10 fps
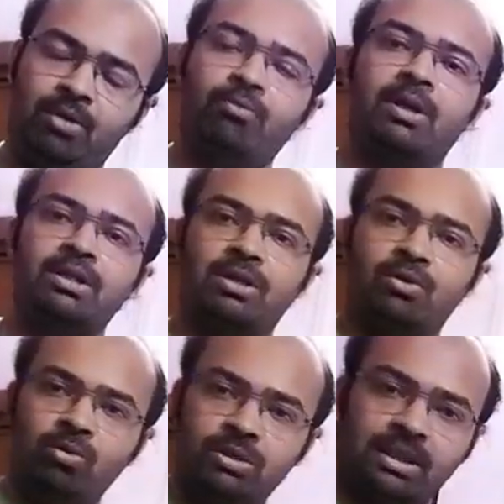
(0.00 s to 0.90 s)
Once the
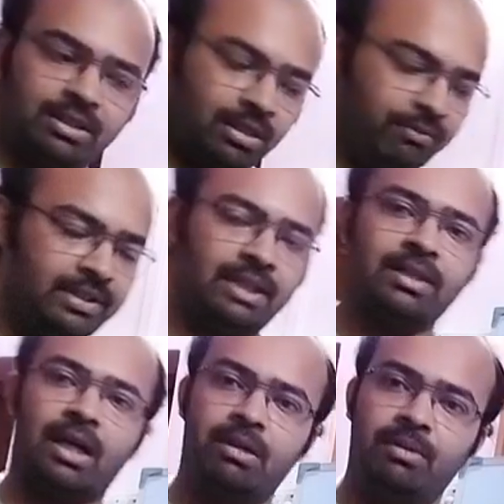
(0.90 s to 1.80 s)
goods and
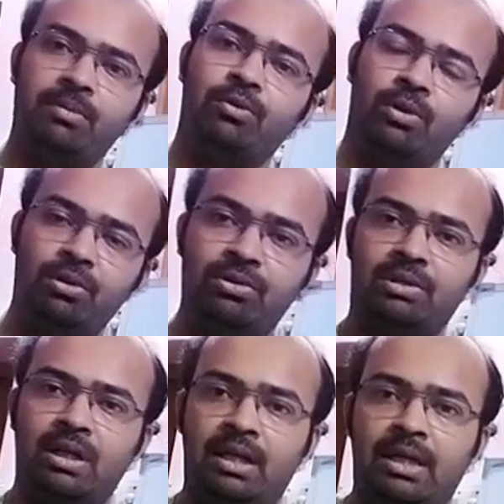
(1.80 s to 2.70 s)
services are being
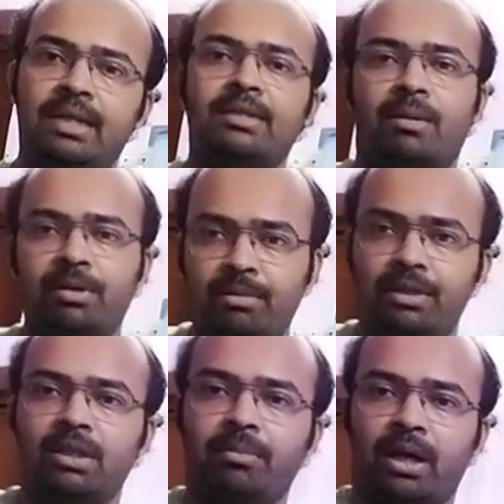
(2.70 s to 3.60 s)
produced, it is available
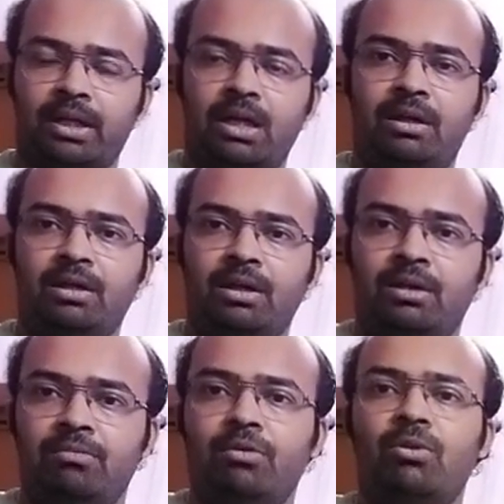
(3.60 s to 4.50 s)
in the market,
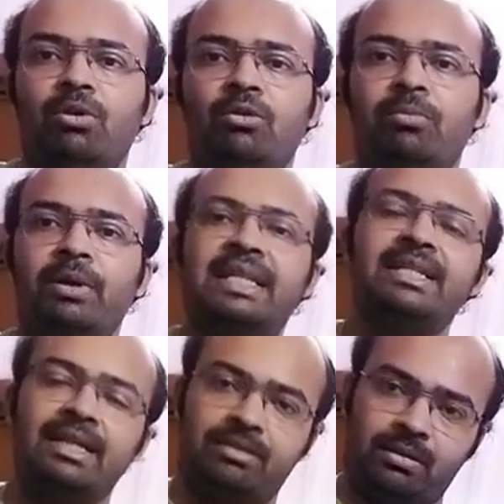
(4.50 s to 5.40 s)
we are going to
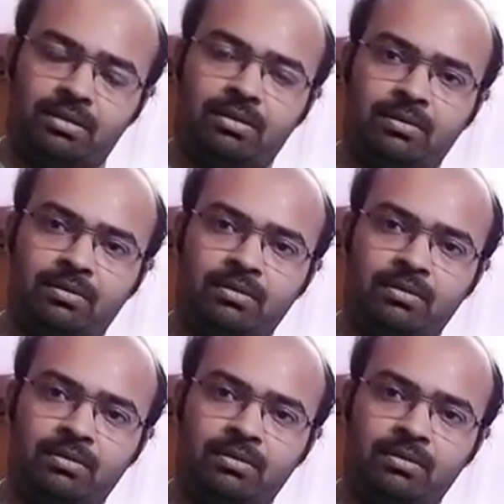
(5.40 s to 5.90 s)
purchase it.